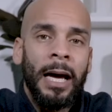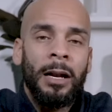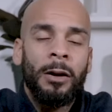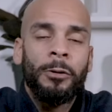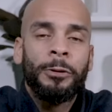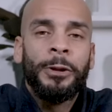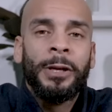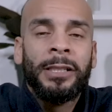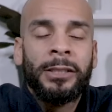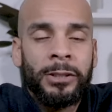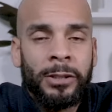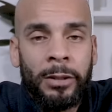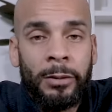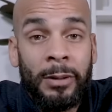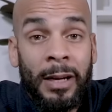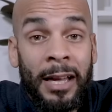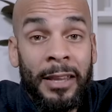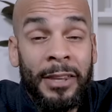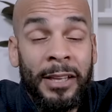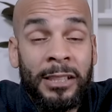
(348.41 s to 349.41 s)
I don't think
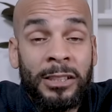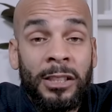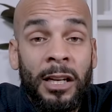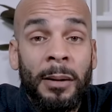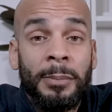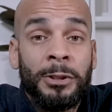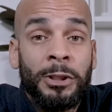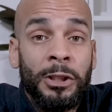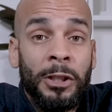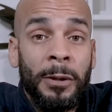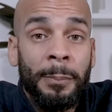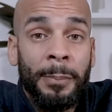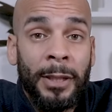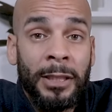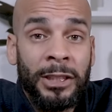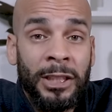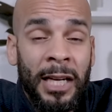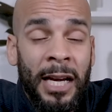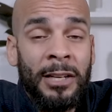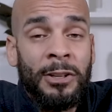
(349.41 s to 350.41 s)
so. I think it's up to your
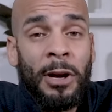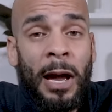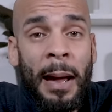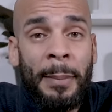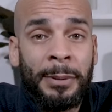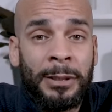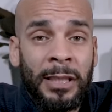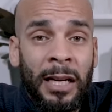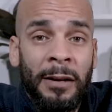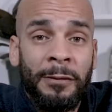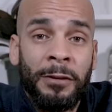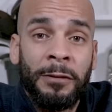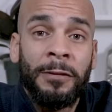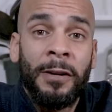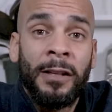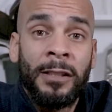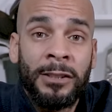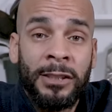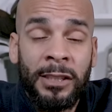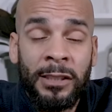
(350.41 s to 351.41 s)
budget and your appetite for
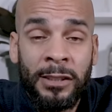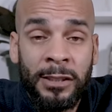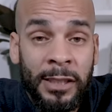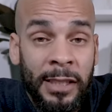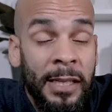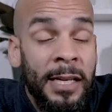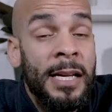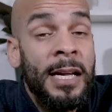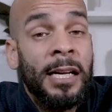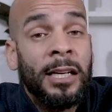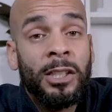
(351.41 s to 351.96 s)
volatility.